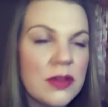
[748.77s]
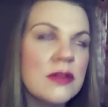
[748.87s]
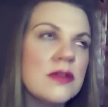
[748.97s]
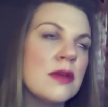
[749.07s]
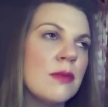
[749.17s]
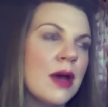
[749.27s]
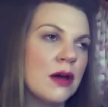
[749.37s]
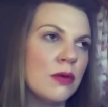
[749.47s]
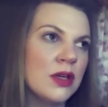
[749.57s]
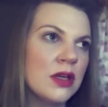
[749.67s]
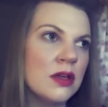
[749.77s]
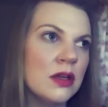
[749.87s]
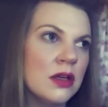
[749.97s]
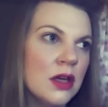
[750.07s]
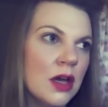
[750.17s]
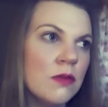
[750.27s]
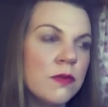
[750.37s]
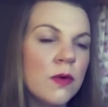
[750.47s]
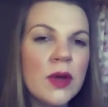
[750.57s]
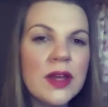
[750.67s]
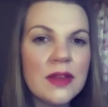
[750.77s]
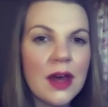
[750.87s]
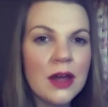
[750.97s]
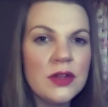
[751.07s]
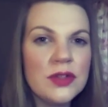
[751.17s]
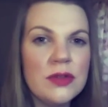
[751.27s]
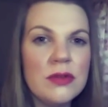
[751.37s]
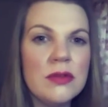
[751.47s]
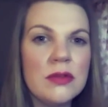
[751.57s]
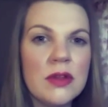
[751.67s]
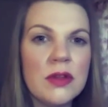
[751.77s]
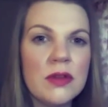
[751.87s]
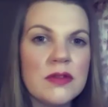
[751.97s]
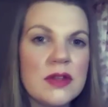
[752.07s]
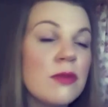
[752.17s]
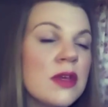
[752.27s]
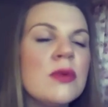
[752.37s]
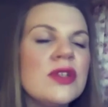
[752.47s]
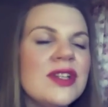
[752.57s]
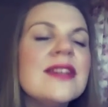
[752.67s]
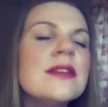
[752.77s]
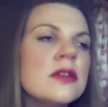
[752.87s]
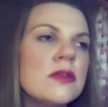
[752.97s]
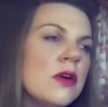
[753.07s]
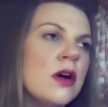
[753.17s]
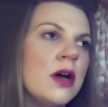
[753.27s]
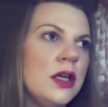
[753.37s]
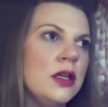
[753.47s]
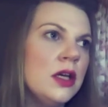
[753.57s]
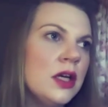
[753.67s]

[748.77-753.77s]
and somehow we can avoid that and do the, something which isn't divine.